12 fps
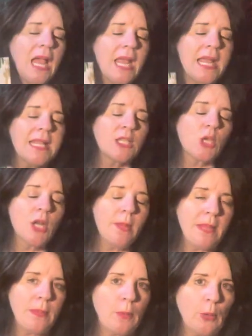It's going to
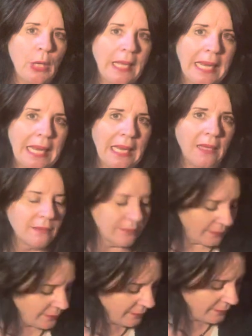be pretty
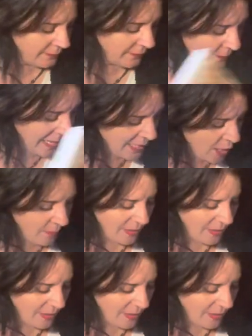might not